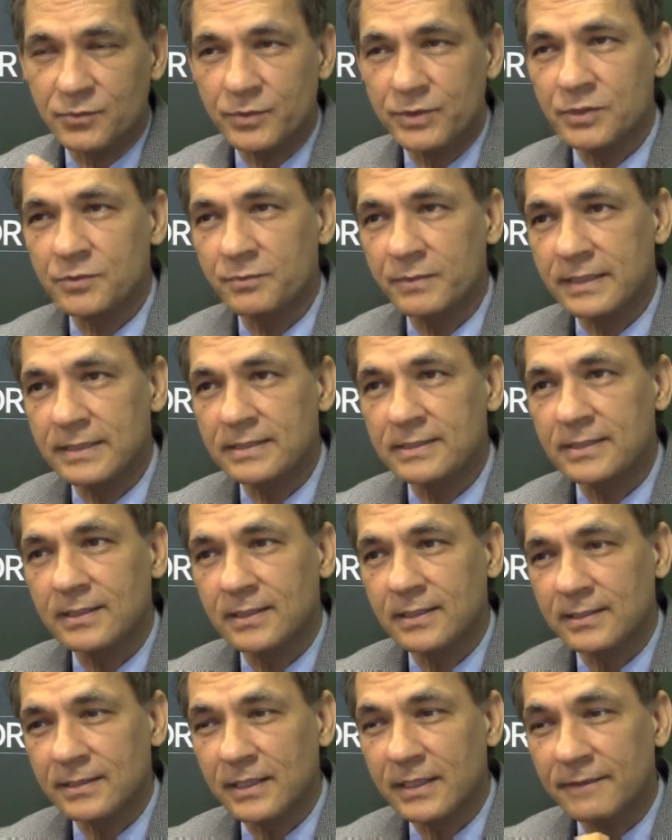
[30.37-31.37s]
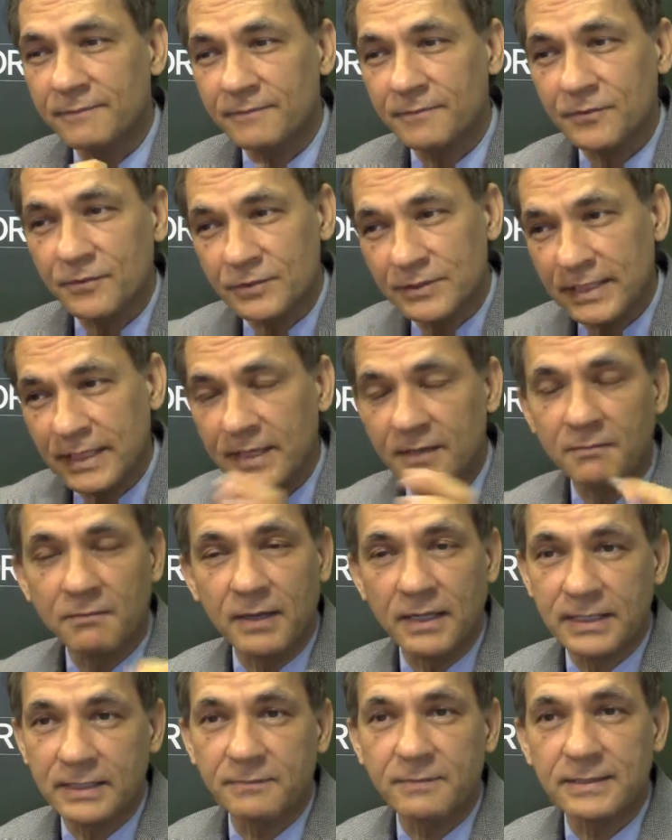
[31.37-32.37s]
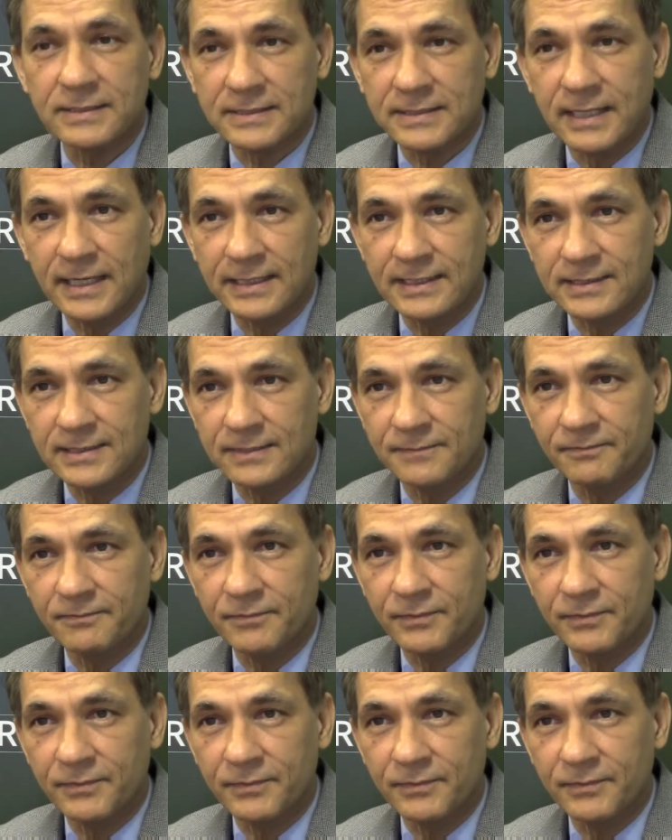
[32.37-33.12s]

which means the lymph nodes are at multiple sites,